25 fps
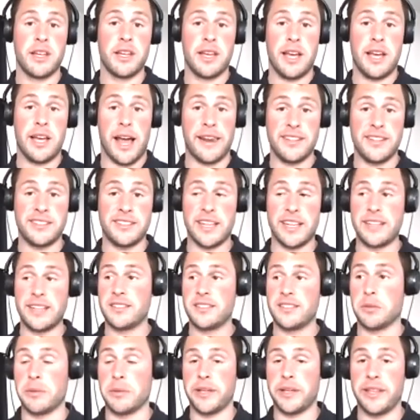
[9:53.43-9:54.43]
And he said
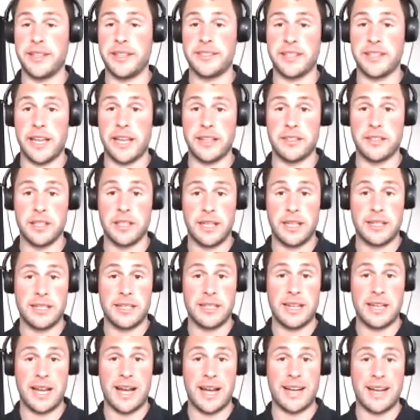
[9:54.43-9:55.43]
to me, he said
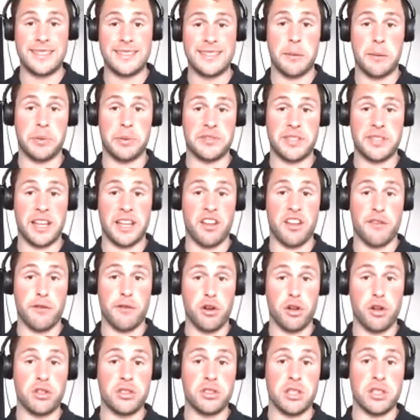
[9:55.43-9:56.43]
99% of
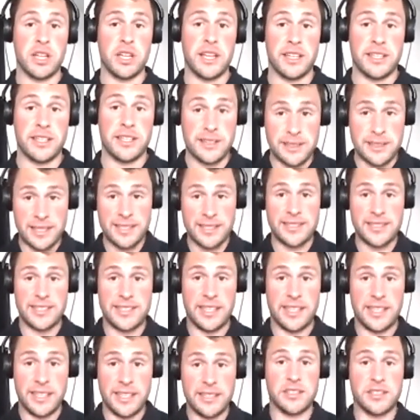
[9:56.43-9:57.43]
all
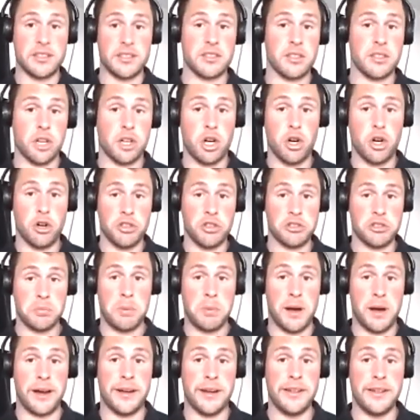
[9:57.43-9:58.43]
diseases are caused
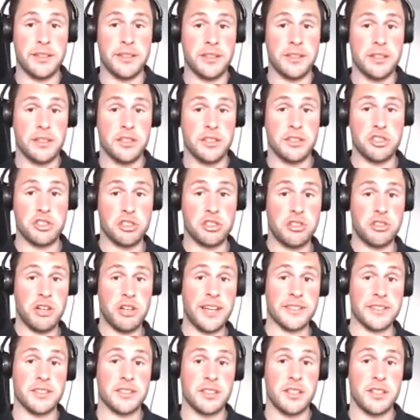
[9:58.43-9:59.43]
by stress.